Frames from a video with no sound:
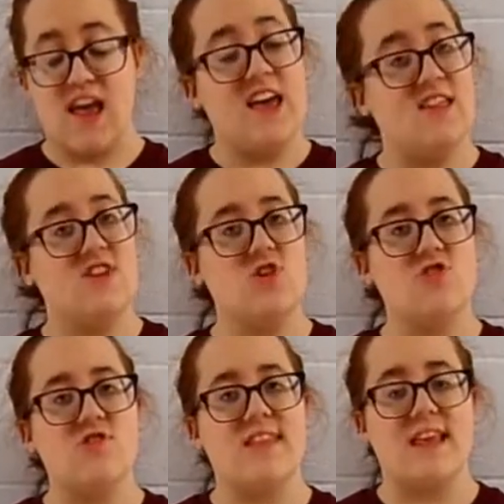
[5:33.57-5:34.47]
The
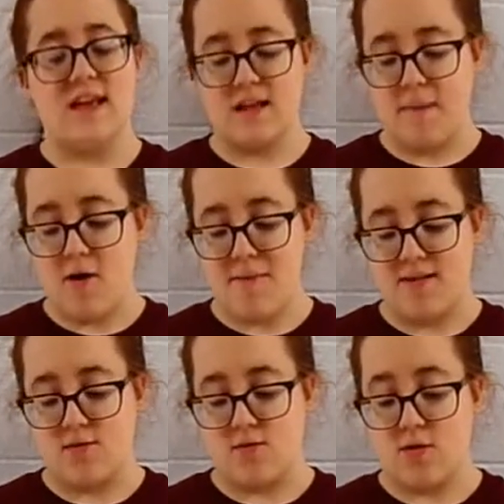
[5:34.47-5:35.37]
children in the
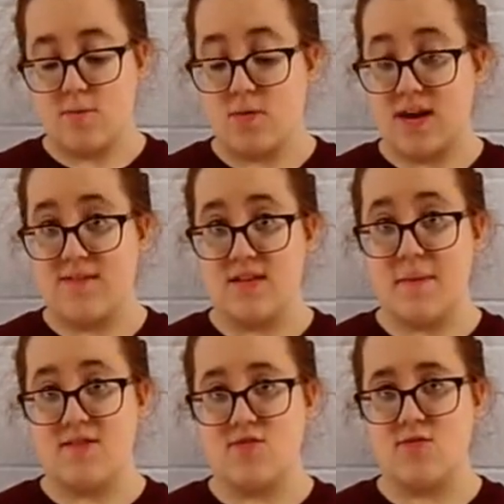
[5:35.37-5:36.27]
experimental group were given
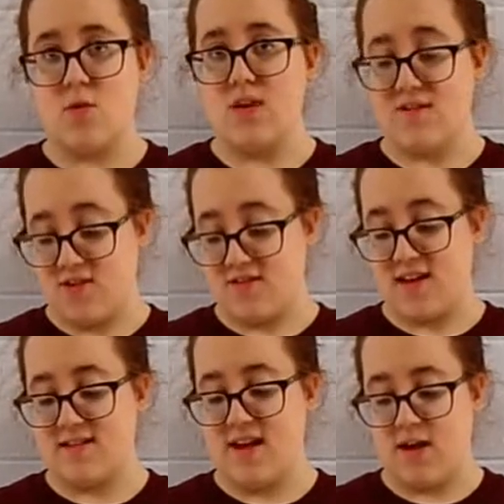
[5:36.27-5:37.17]
special schooling for
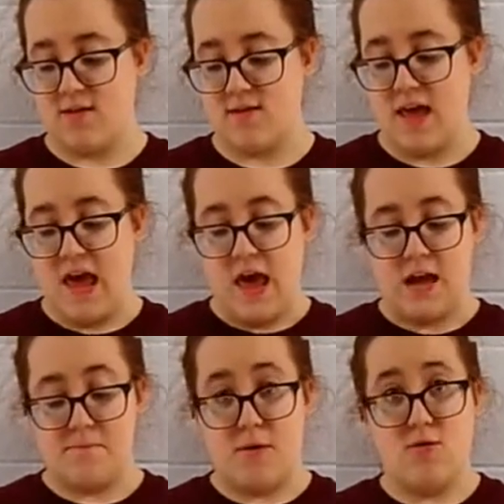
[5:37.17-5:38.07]
6 years.
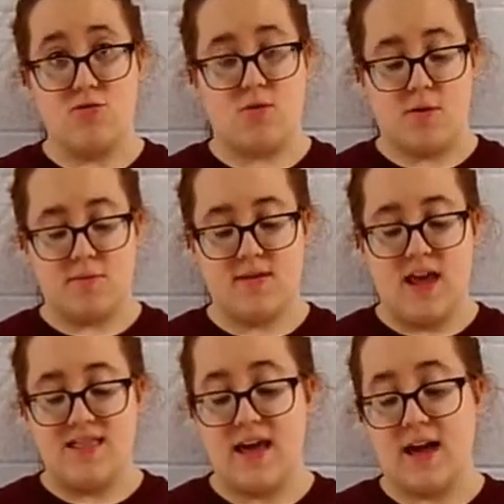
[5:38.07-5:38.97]
In both groups,
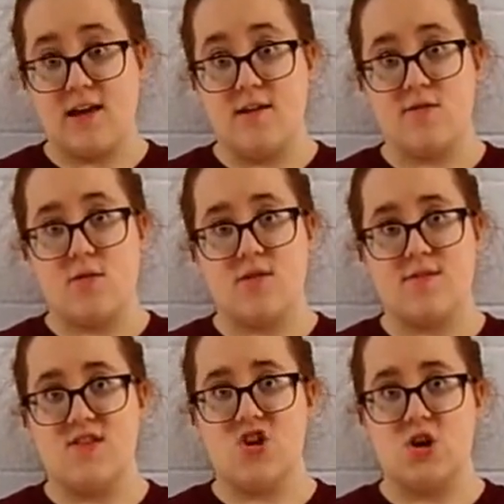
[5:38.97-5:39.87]
the IQ scores of
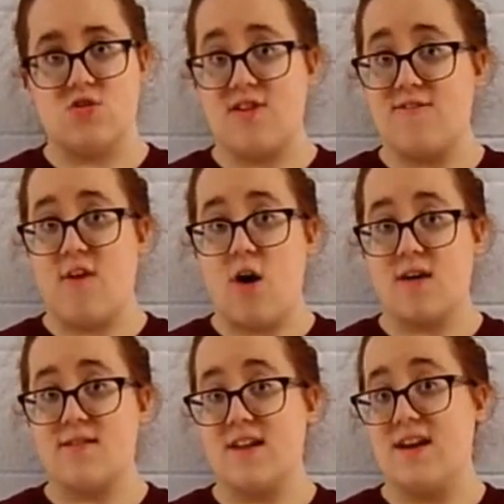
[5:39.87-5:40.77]
the children far
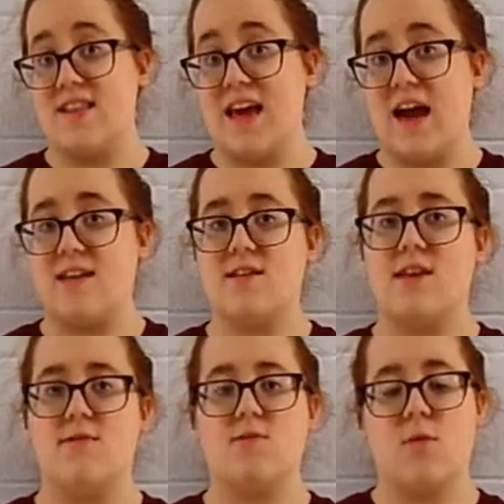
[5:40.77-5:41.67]
exceeded the IQ
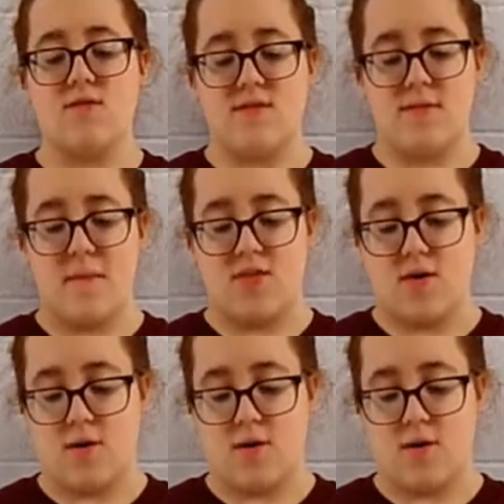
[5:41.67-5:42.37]
scores of the mother.